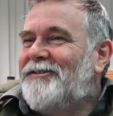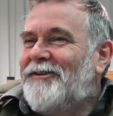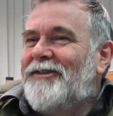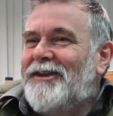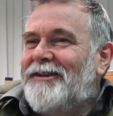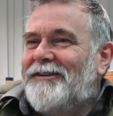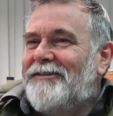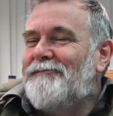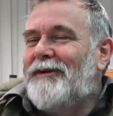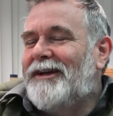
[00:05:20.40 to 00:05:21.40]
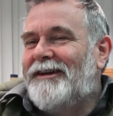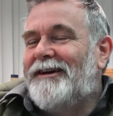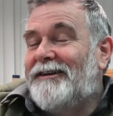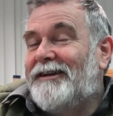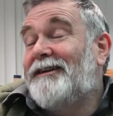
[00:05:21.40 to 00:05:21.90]
all the things that are in my
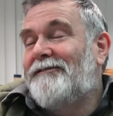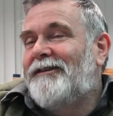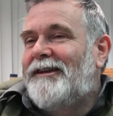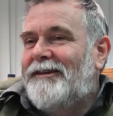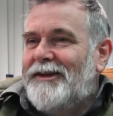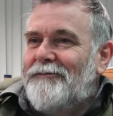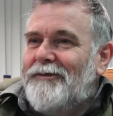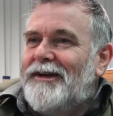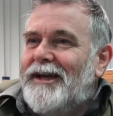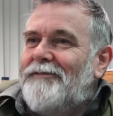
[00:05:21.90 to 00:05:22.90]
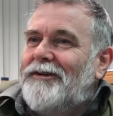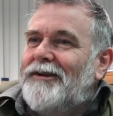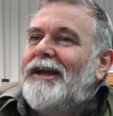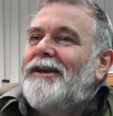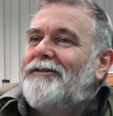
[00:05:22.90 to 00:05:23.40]
car and kind of they can work out what a
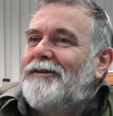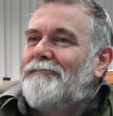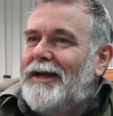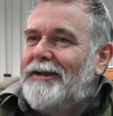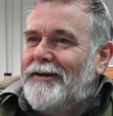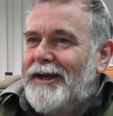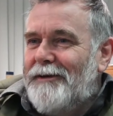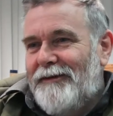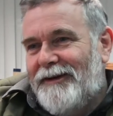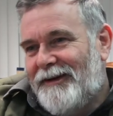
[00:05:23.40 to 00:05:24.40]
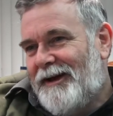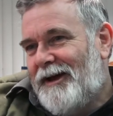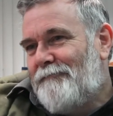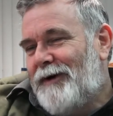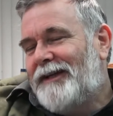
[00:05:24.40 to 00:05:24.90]
chaotic man I am.
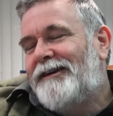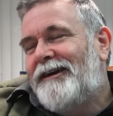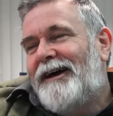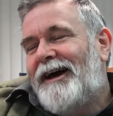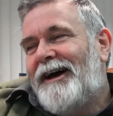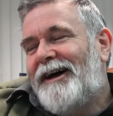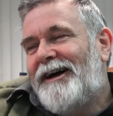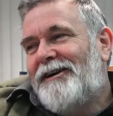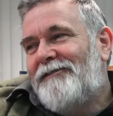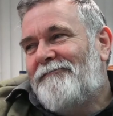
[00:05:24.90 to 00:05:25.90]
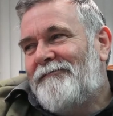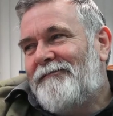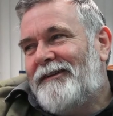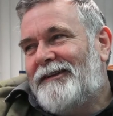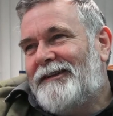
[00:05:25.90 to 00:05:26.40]
But um,
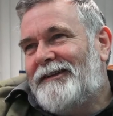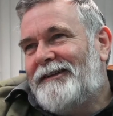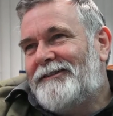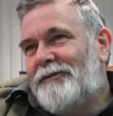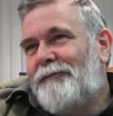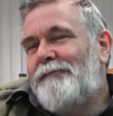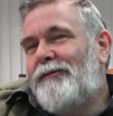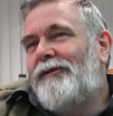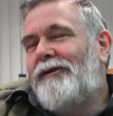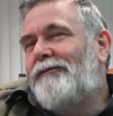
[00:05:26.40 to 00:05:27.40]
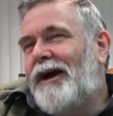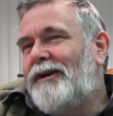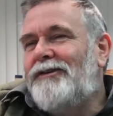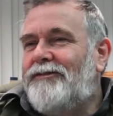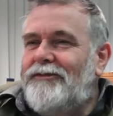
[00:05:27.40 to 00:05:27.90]
so people are, are,
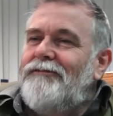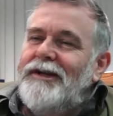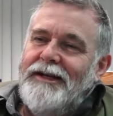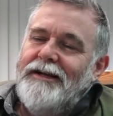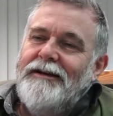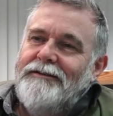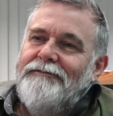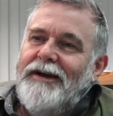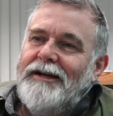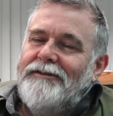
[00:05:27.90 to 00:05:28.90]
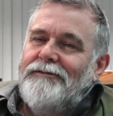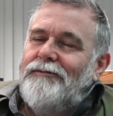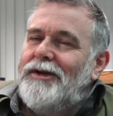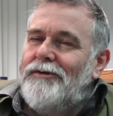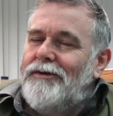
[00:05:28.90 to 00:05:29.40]
used to reading artifacts.
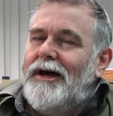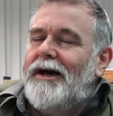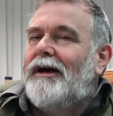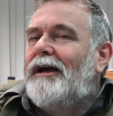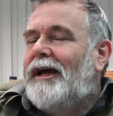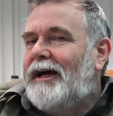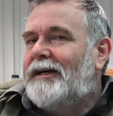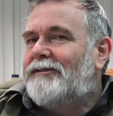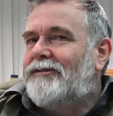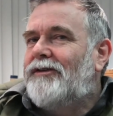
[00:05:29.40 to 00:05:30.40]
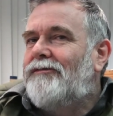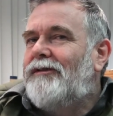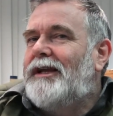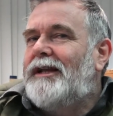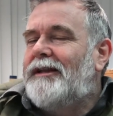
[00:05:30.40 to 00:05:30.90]
We all are, and so
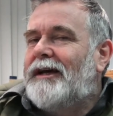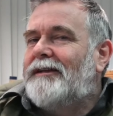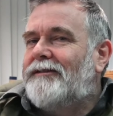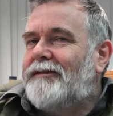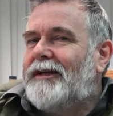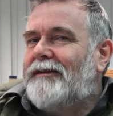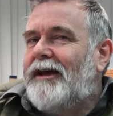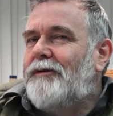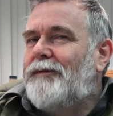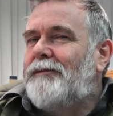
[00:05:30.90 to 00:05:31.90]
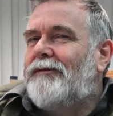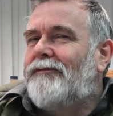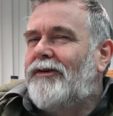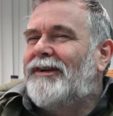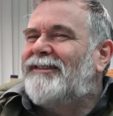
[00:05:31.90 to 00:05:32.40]
really that's that's how people have
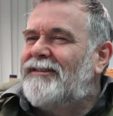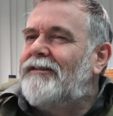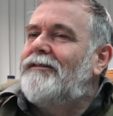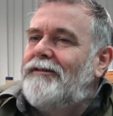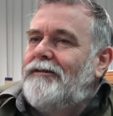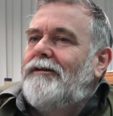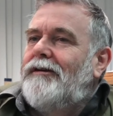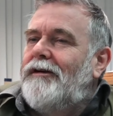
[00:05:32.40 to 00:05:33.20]
got excited